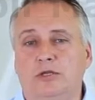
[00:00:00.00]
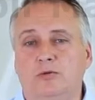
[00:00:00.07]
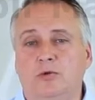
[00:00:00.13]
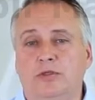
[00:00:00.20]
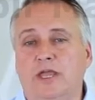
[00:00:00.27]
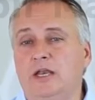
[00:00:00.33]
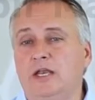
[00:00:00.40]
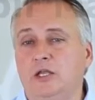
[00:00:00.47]

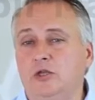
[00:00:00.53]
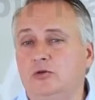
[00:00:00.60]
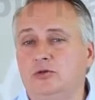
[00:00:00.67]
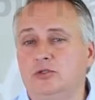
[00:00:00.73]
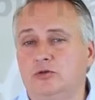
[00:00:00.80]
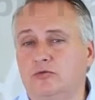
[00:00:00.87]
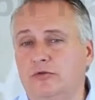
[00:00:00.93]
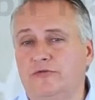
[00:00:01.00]
With any
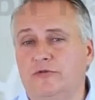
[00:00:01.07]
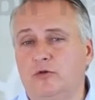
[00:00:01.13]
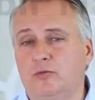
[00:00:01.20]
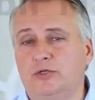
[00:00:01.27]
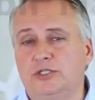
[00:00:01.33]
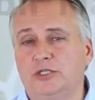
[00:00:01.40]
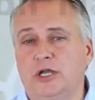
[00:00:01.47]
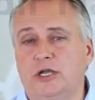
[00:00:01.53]
used or
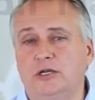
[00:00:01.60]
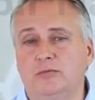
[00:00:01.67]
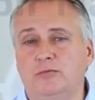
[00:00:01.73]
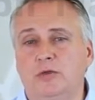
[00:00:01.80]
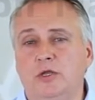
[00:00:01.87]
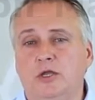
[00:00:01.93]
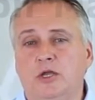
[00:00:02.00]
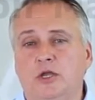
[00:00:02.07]
refurbished item,
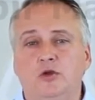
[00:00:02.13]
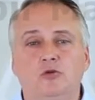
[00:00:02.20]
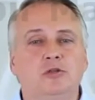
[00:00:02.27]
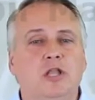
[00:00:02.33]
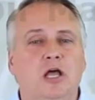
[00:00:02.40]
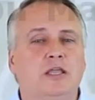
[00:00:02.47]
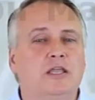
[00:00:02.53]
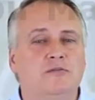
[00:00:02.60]
you're
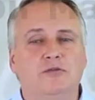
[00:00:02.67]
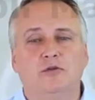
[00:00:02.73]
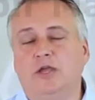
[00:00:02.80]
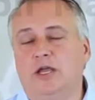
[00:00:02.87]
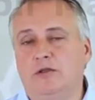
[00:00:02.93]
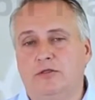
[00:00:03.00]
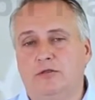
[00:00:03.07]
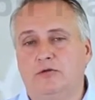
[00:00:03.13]
lucky if you
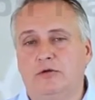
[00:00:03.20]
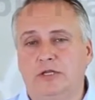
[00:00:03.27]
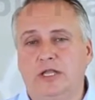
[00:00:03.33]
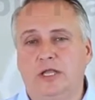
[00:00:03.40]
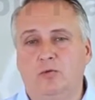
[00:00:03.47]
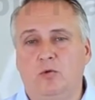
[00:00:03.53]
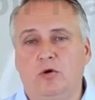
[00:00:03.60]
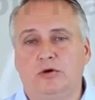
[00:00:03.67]
get a 30
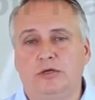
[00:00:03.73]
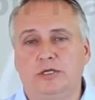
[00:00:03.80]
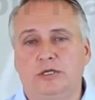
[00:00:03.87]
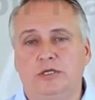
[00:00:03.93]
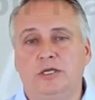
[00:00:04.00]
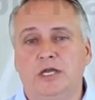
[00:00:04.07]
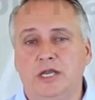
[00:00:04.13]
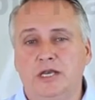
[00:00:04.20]
day warranty.
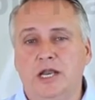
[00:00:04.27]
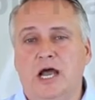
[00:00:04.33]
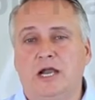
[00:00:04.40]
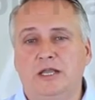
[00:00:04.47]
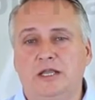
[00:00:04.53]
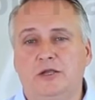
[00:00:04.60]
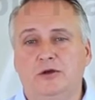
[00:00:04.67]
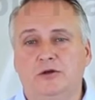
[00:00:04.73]
Not
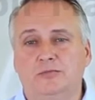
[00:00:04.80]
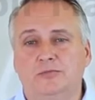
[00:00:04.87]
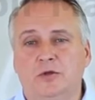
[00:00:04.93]
here.